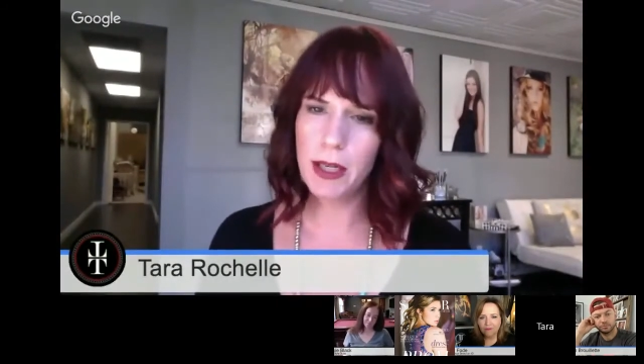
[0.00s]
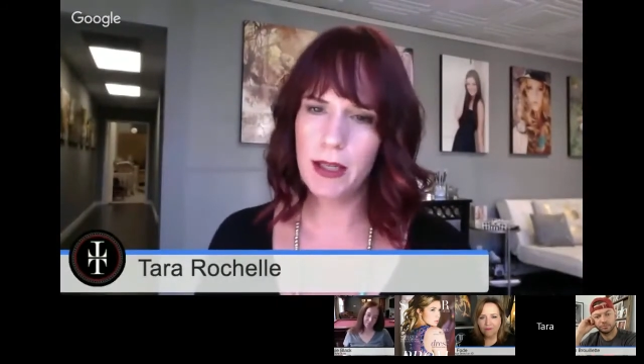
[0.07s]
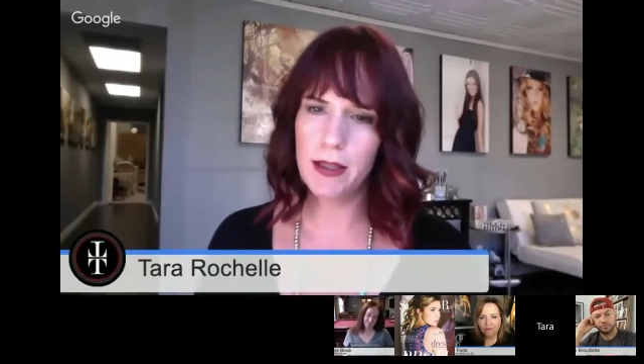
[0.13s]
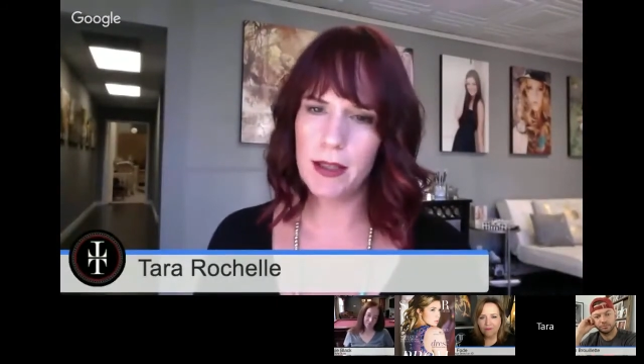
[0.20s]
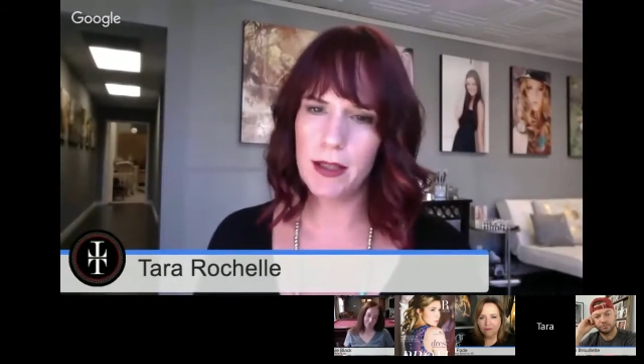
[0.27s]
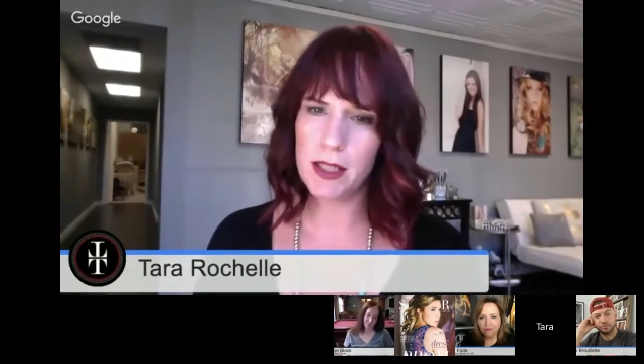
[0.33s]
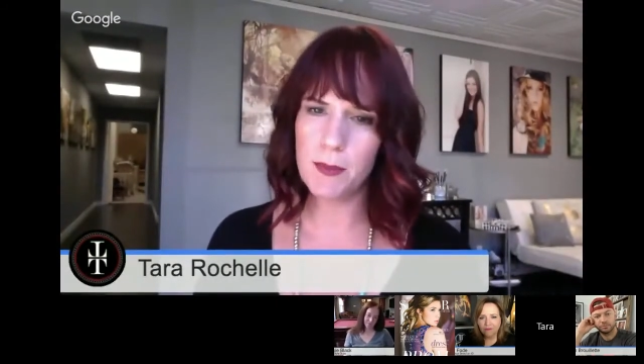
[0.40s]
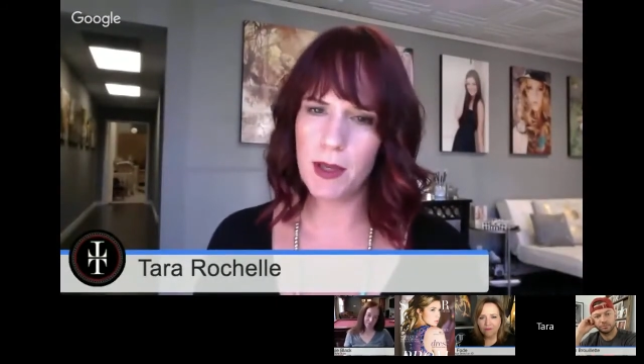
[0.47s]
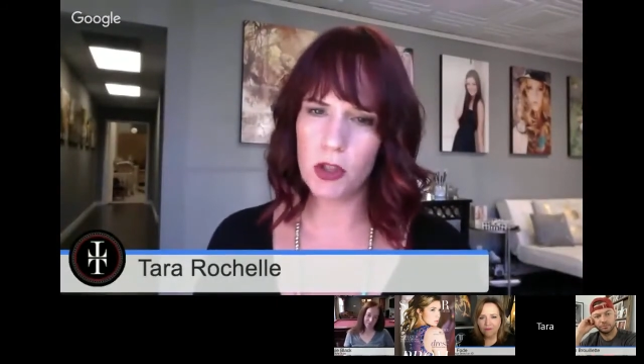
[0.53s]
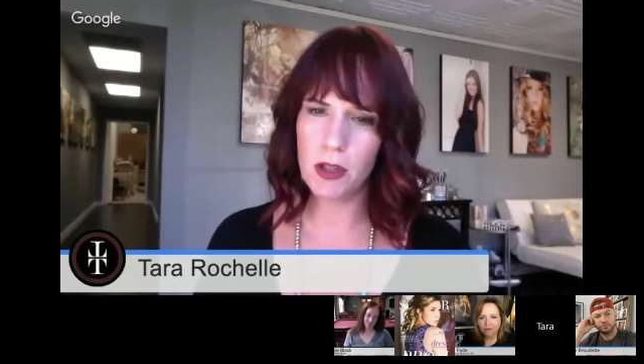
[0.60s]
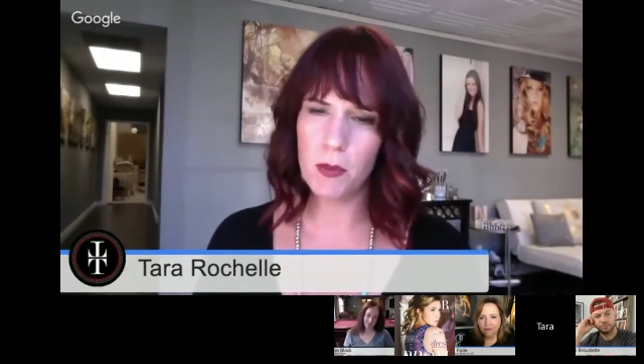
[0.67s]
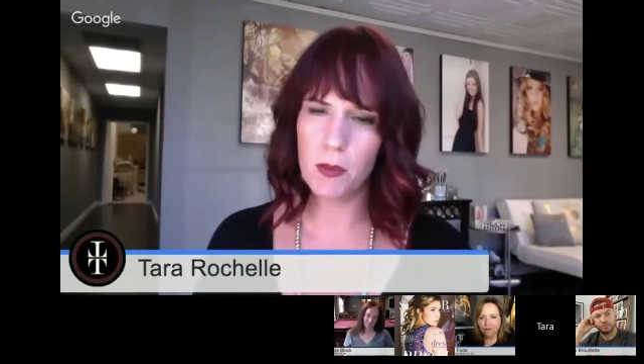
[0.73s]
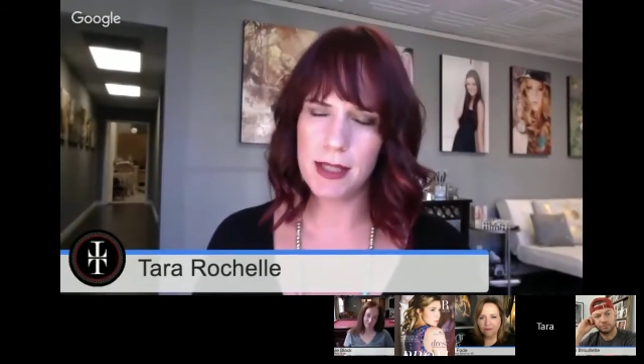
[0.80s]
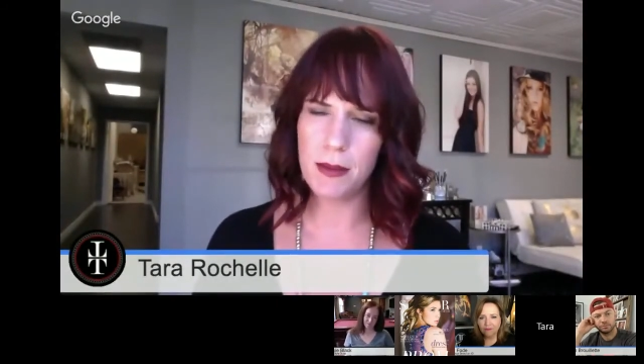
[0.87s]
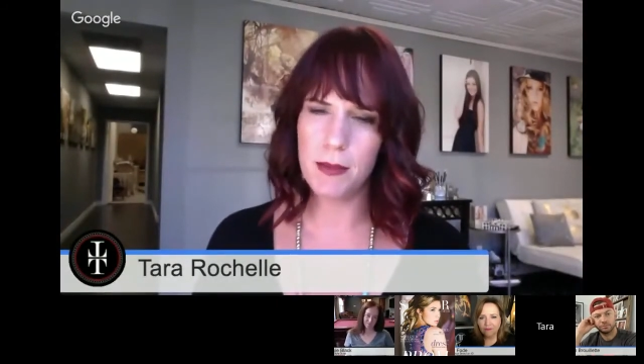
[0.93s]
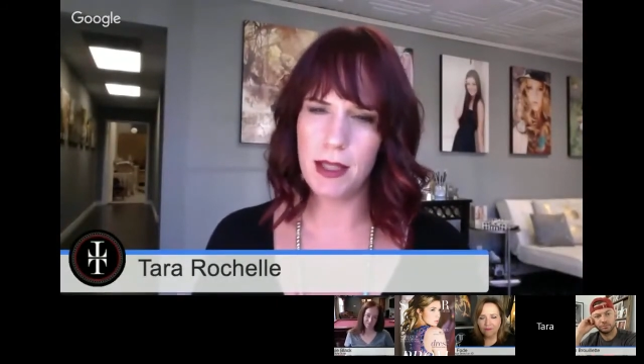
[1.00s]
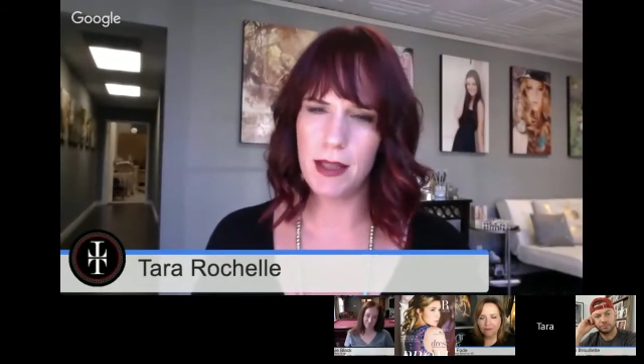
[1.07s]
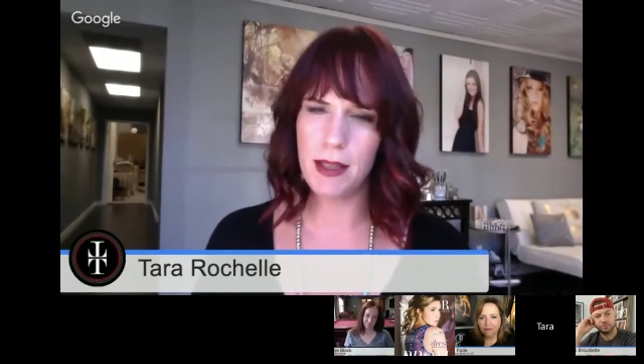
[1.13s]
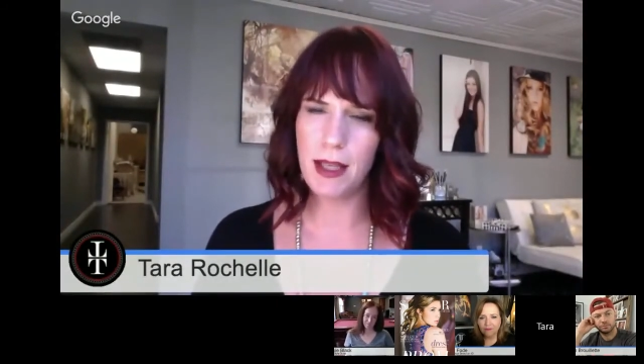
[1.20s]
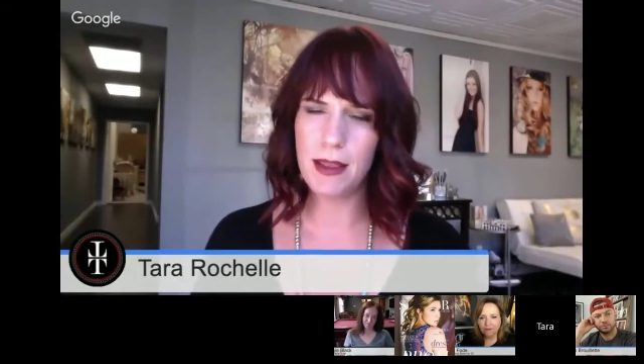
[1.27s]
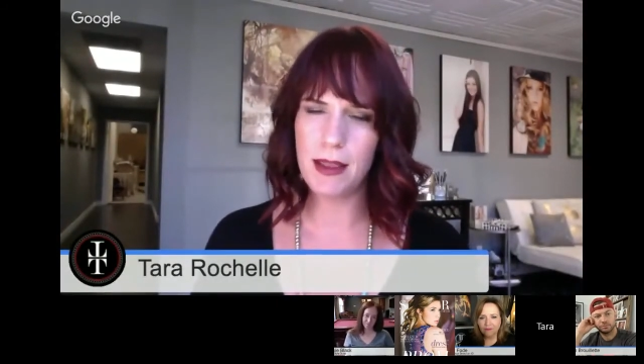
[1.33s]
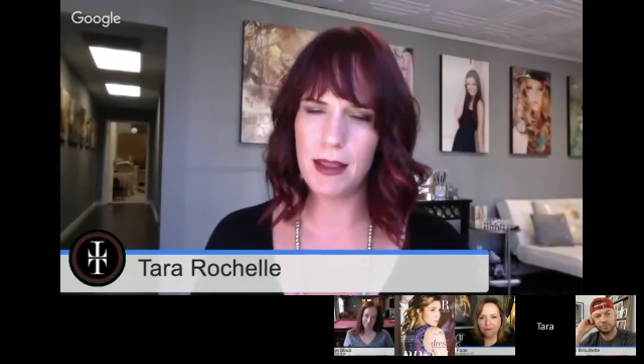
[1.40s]
especially with something like
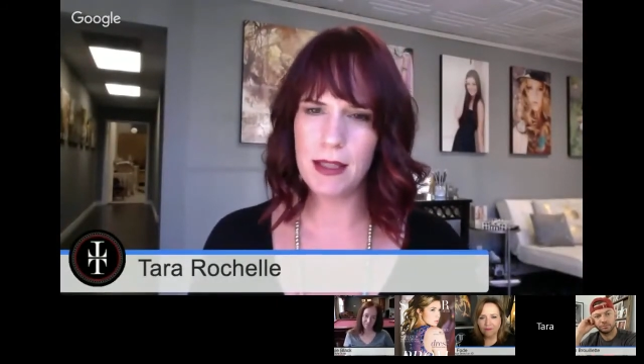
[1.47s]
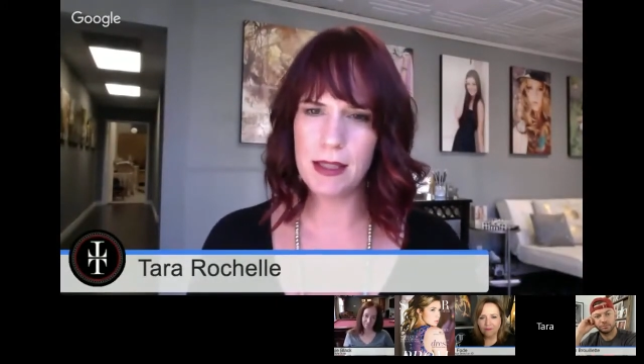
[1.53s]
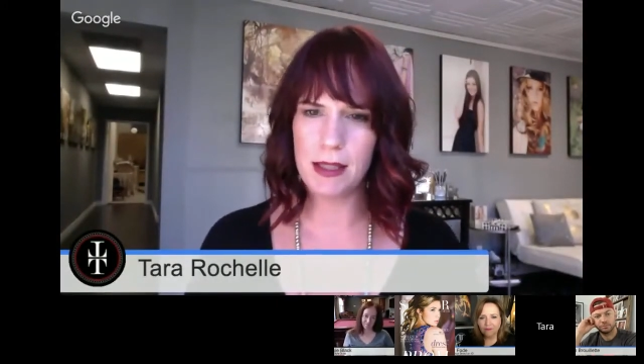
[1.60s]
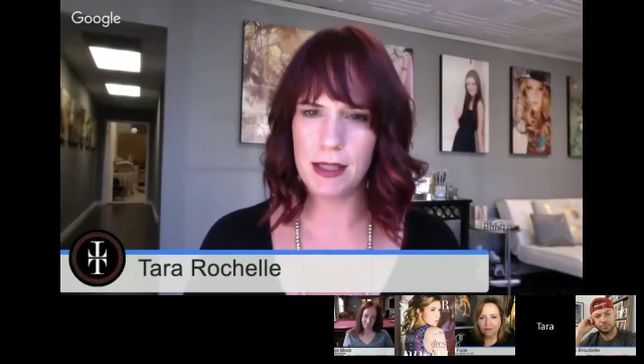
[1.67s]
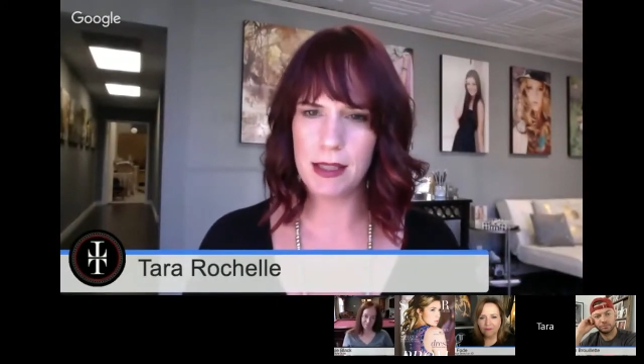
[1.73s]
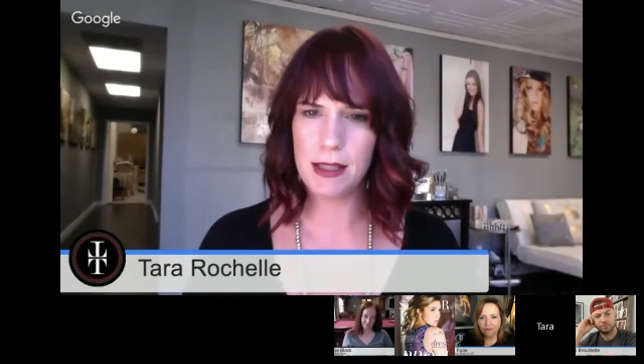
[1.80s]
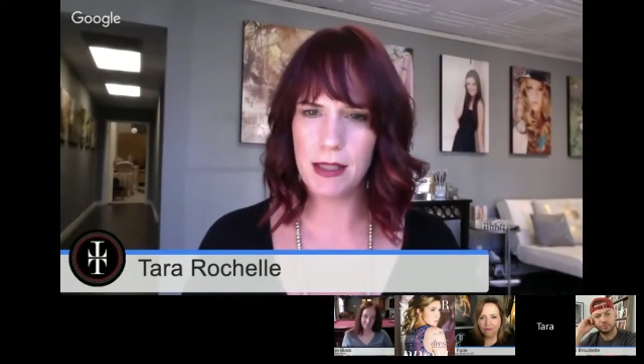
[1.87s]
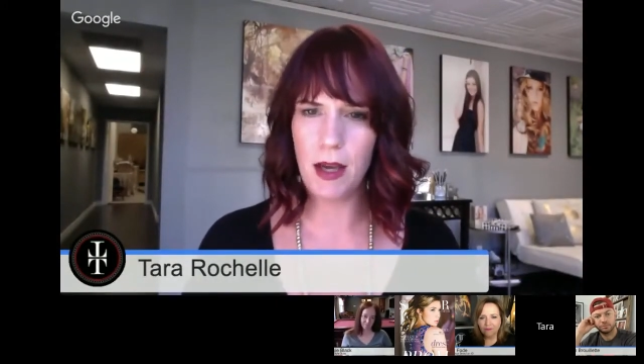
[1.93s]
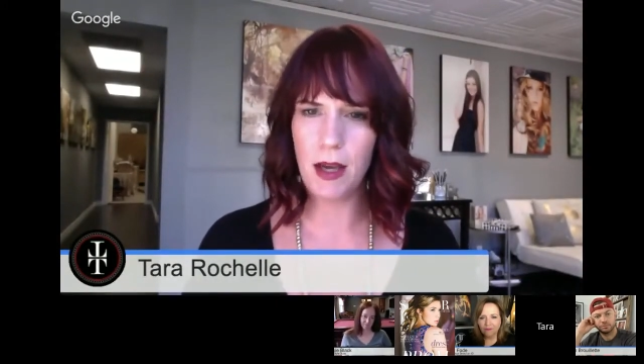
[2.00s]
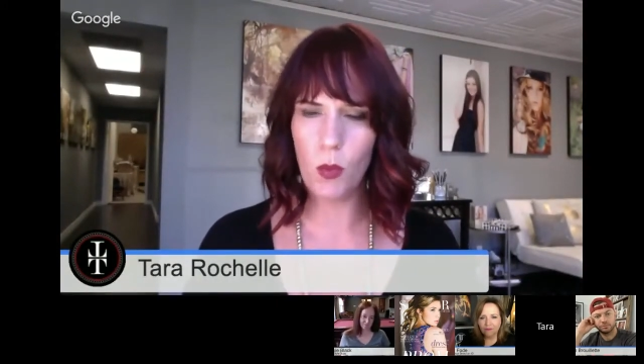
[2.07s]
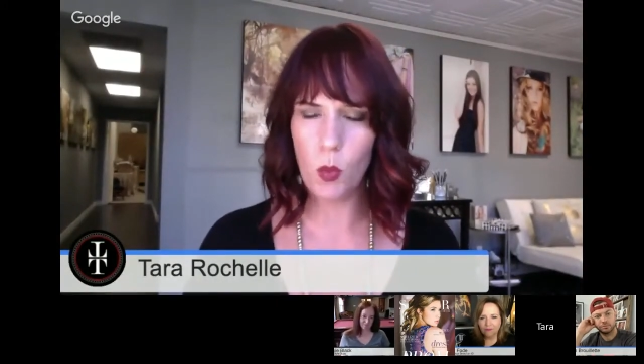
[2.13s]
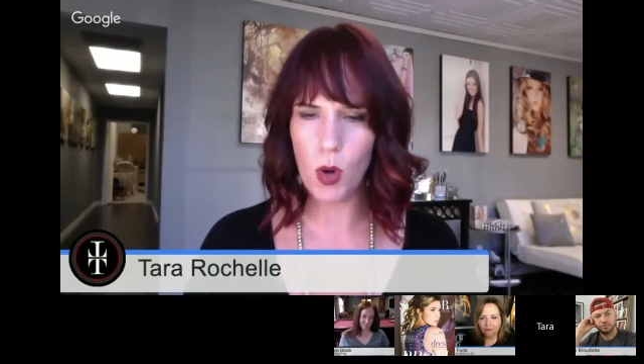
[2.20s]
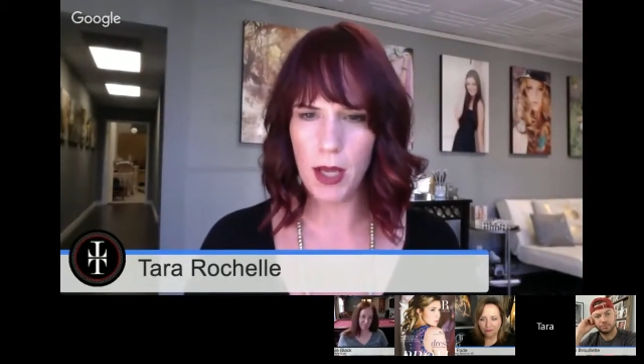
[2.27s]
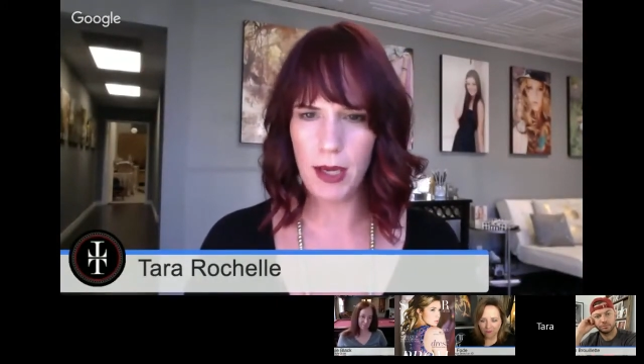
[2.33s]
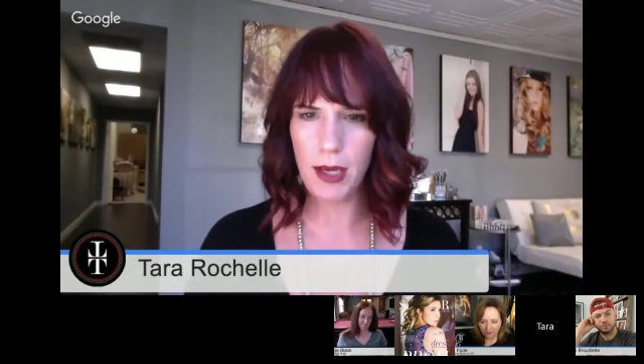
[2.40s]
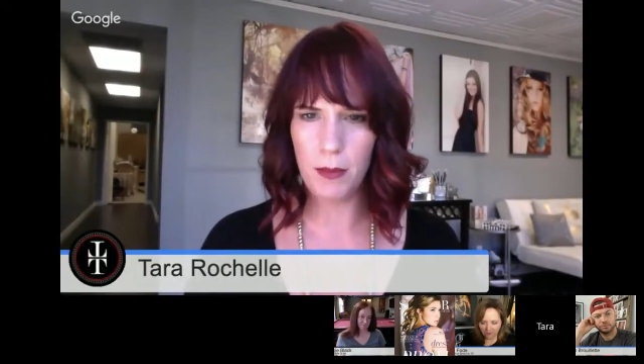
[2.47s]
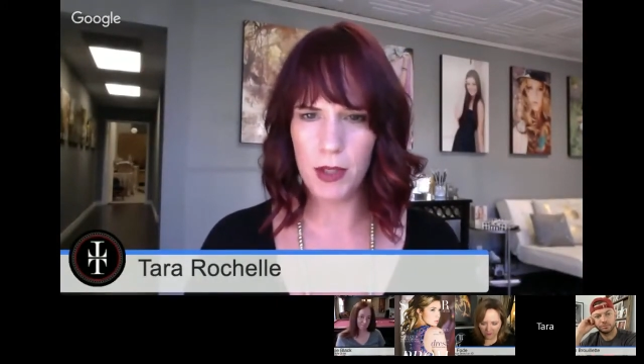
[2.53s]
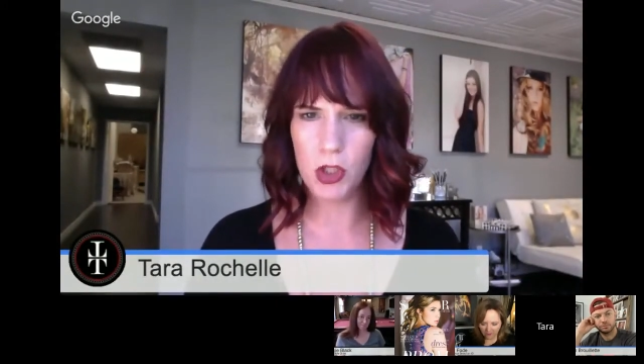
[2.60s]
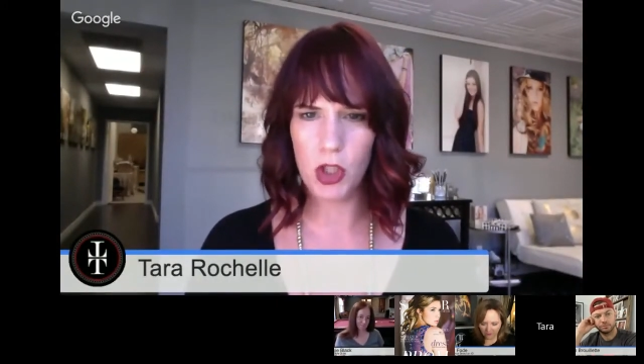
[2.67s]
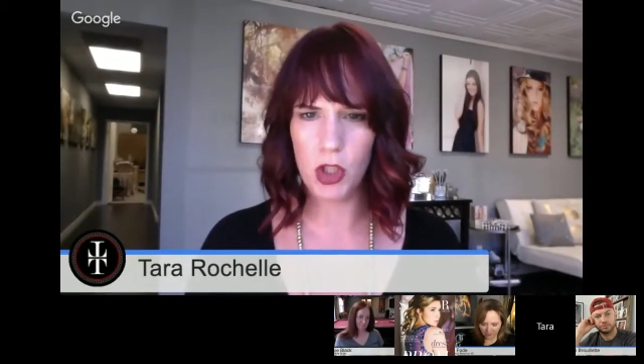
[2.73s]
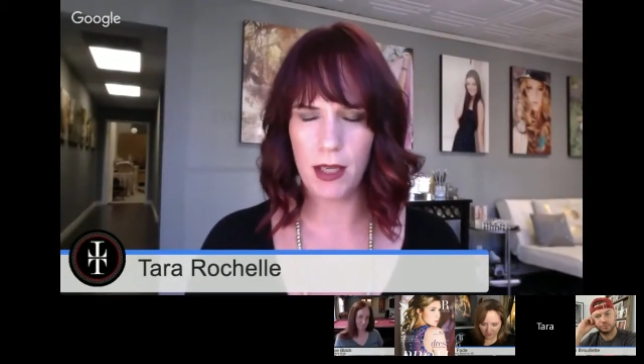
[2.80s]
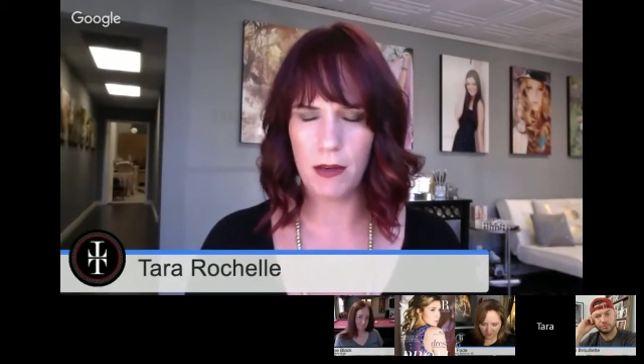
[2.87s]
this that's a one image
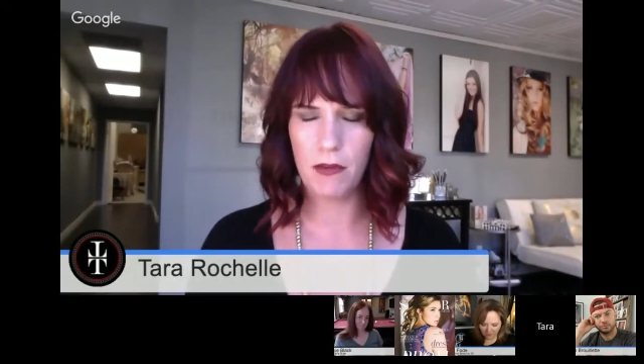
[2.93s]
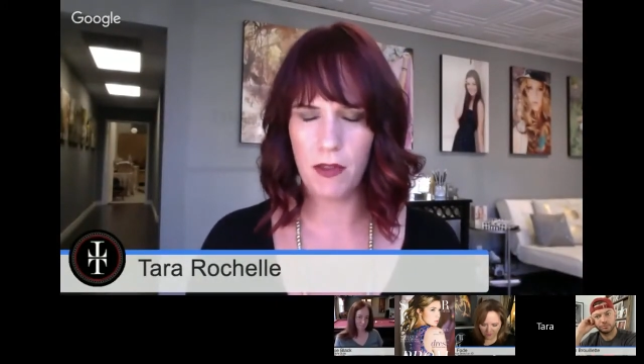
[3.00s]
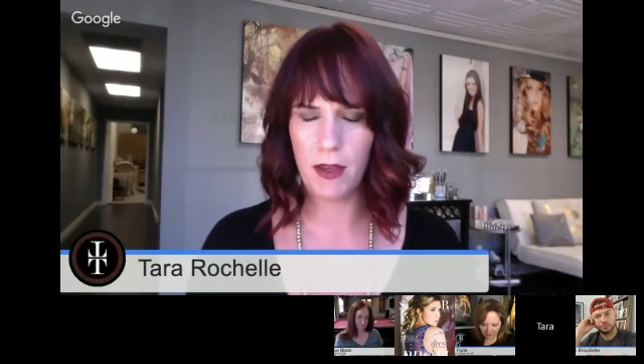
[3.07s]
kind of thing,